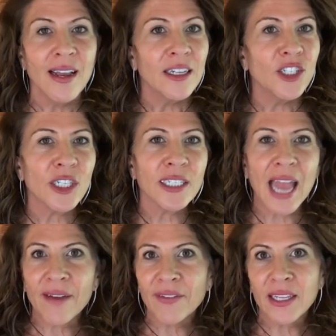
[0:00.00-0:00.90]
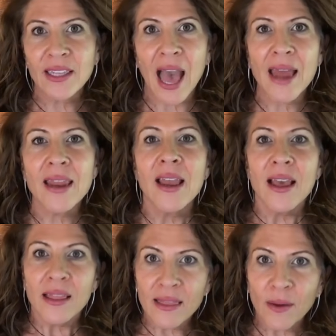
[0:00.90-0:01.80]
Just having that,
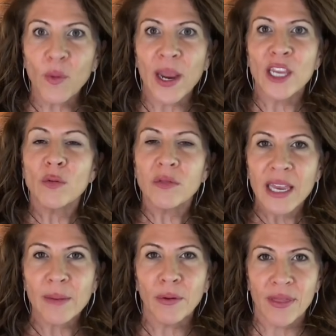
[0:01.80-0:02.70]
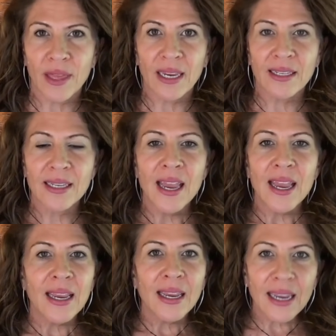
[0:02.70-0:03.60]
the way you label things
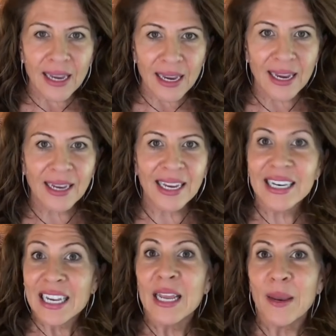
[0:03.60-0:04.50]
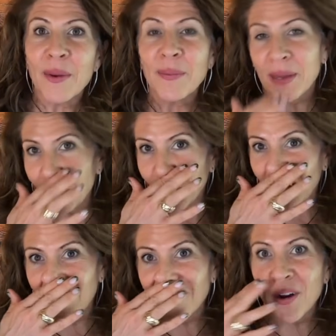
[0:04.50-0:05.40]
can inhibit
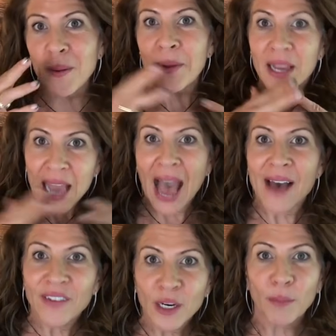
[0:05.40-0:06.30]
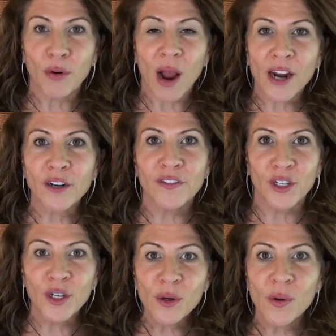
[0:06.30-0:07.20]
people from having a broader
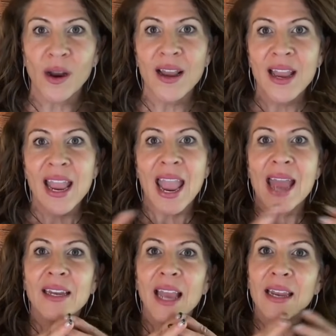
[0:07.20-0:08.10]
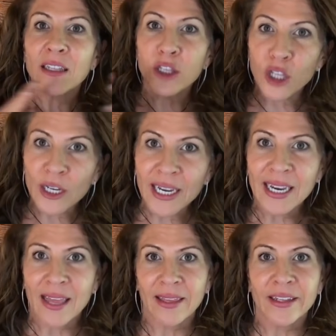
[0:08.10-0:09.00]
view and looking
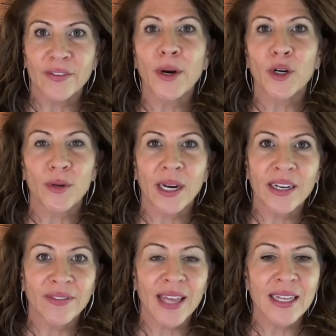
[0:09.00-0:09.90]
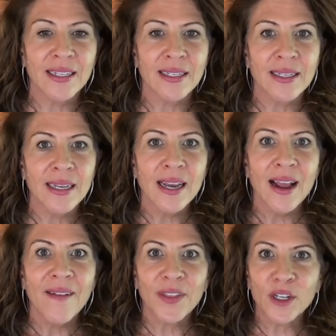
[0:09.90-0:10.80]
at things from a creative lens.
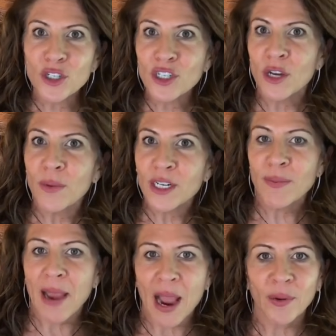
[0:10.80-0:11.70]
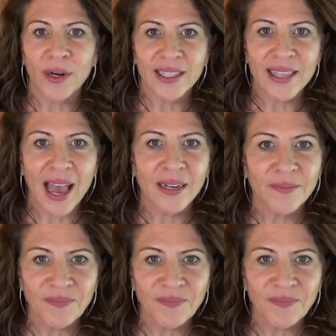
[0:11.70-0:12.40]
There's so much power in that.